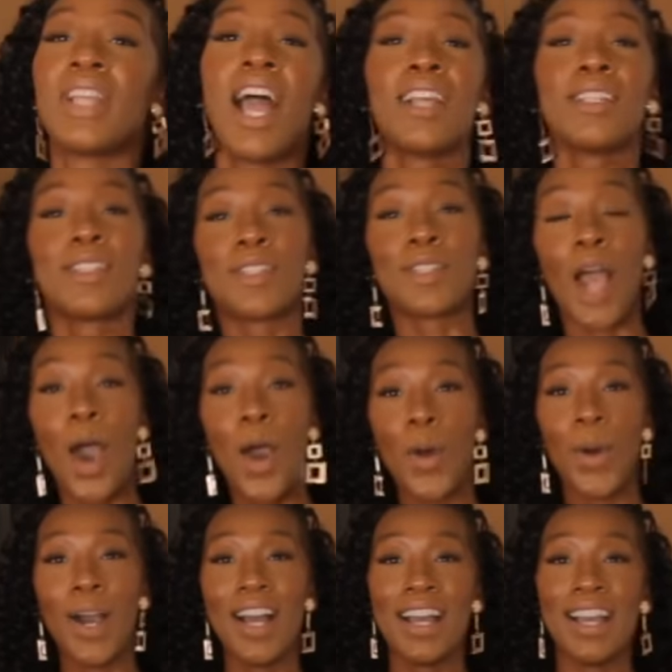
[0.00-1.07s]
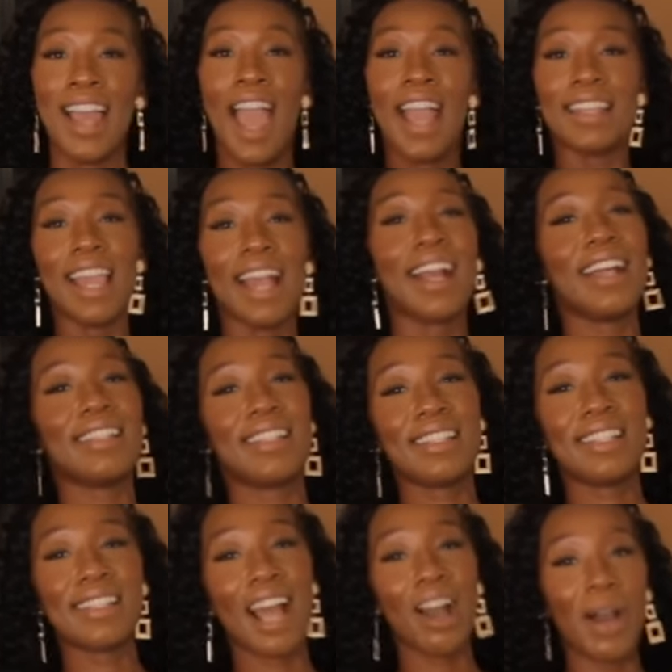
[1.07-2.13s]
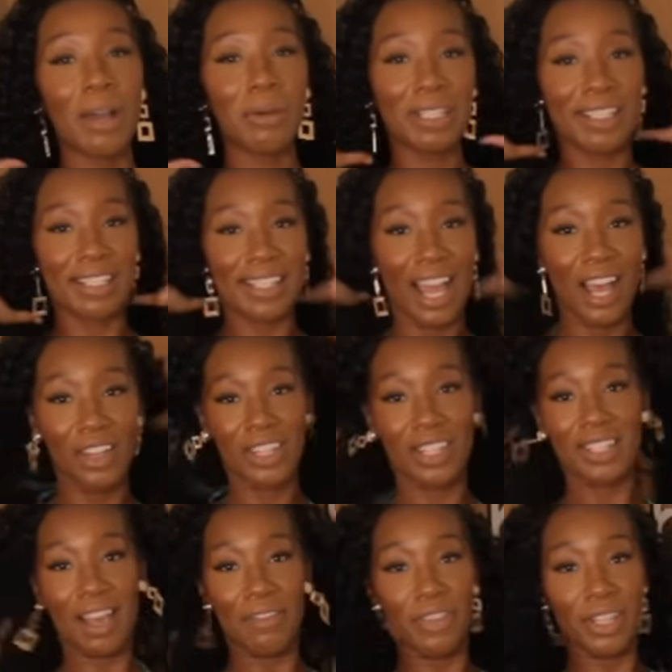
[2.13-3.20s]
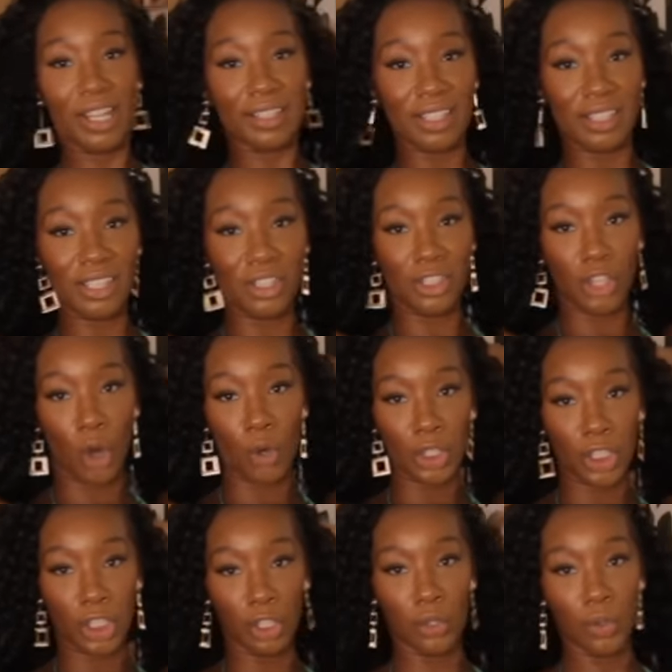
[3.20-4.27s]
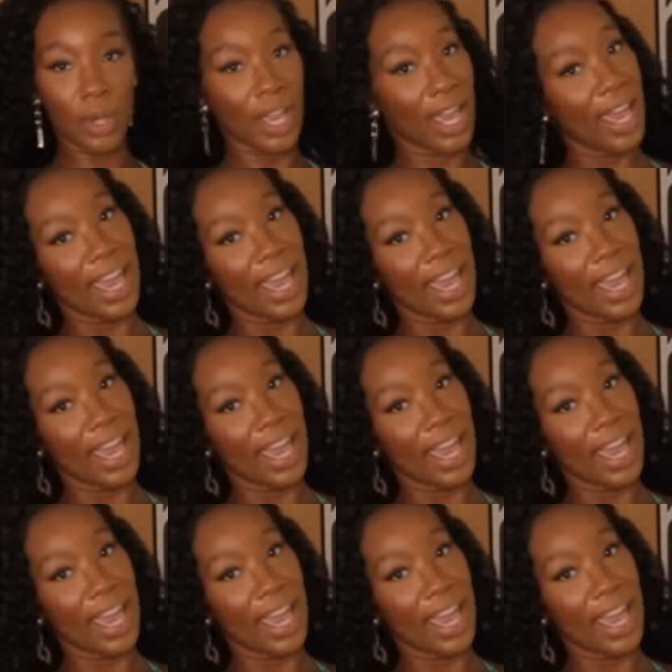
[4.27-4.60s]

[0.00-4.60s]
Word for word: So yeah, guys, this is how I would style this. I feel like this is so cute.